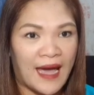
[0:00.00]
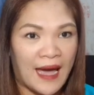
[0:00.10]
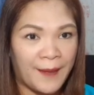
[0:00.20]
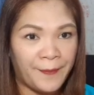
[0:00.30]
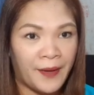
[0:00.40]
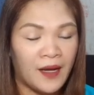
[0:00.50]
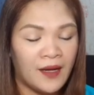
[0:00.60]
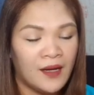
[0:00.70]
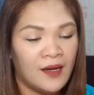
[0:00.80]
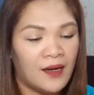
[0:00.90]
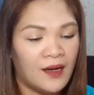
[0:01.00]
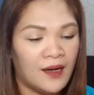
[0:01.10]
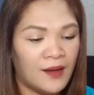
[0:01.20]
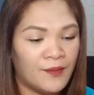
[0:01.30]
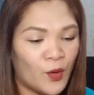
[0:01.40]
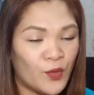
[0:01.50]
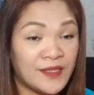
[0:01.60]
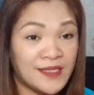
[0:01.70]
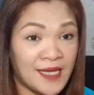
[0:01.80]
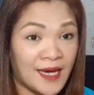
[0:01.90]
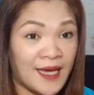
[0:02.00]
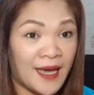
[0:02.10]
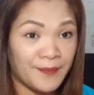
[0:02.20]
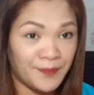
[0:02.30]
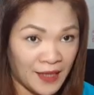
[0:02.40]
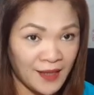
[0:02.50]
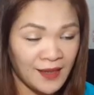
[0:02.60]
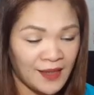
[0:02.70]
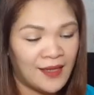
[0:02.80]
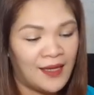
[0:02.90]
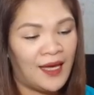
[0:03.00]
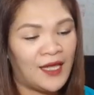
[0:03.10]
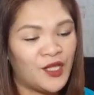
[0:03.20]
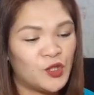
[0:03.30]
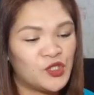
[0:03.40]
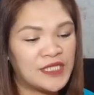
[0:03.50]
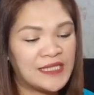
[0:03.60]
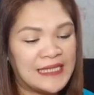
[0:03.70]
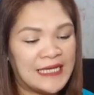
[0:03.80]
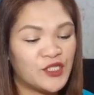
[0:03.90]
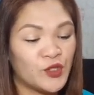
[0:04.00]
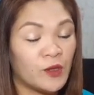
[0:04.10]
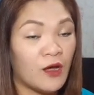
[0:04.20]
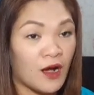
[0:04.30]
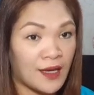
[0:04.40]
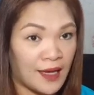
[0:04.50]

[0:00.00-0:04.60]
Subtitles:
app with Cimb, and you just need to log